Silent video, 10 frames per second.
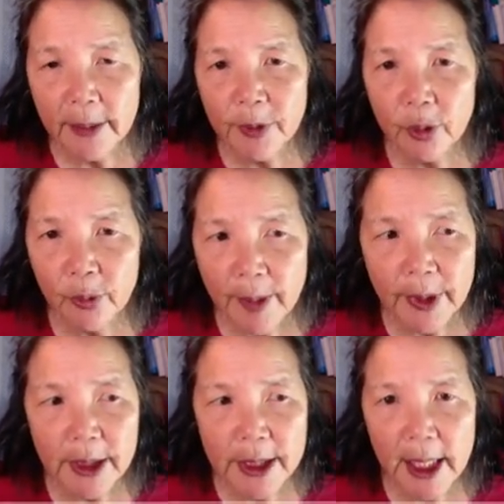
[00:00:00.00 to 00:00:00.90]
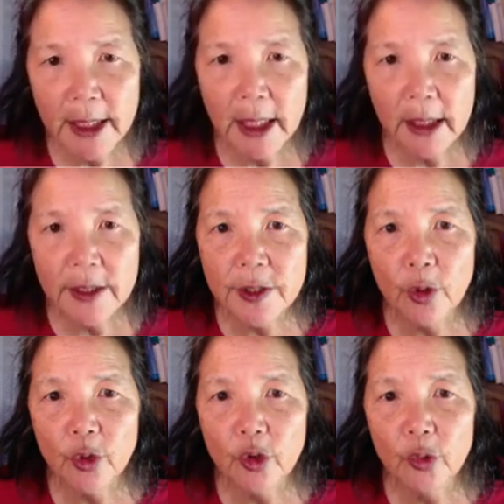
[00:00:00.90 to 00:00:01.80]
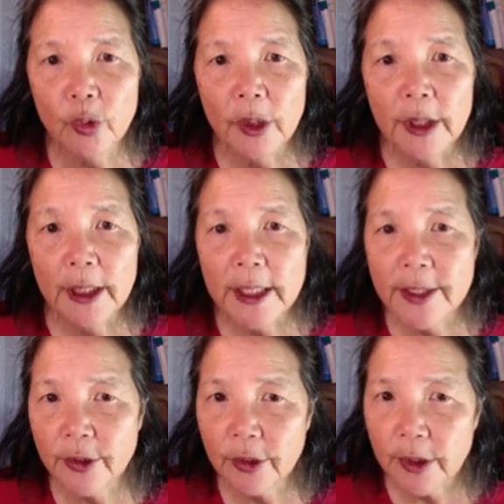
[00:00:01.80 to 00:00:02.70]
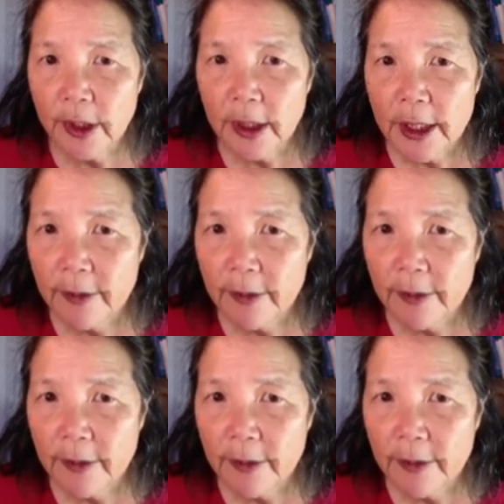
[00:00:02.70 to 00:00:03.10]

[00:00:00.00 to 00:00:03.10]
up your remedy taking so you either,